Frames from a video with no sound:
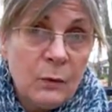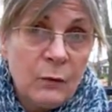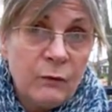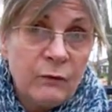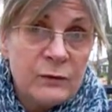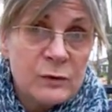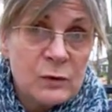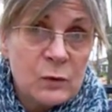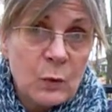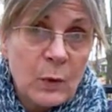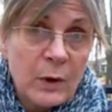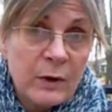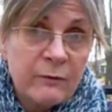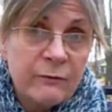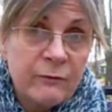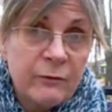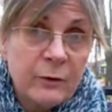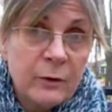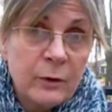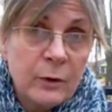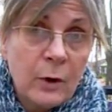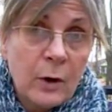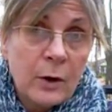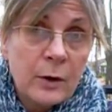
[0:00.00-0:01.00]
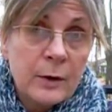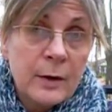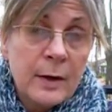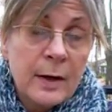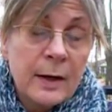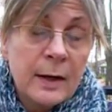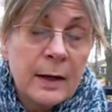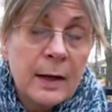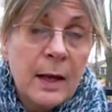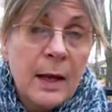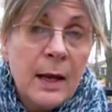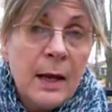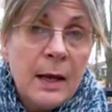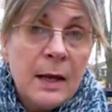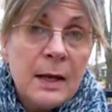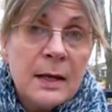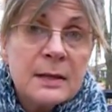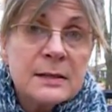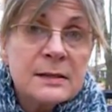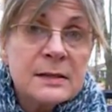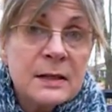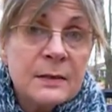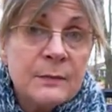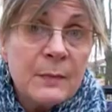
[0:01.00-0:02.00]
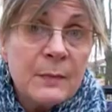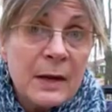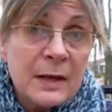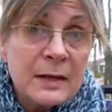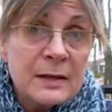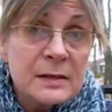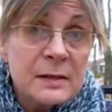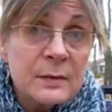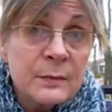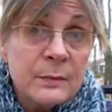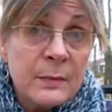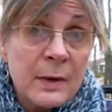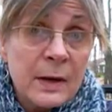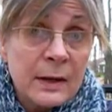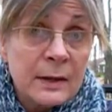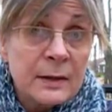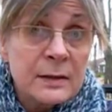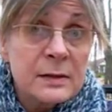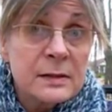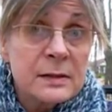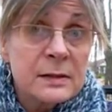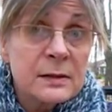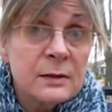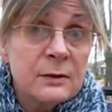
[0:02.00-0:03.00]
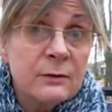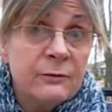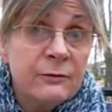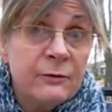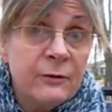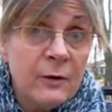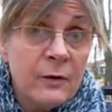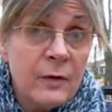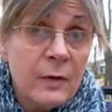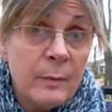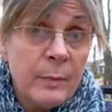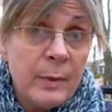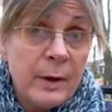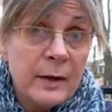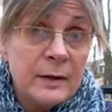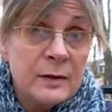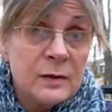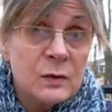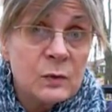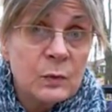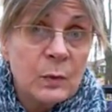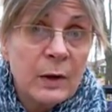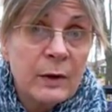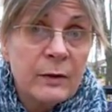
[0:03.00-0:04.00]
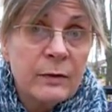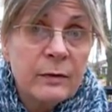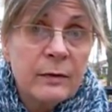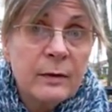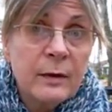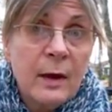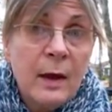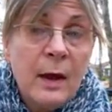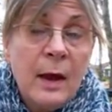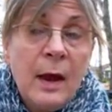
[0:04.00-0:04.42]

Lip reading: square foot gardening is makes a mix to fill the beds with,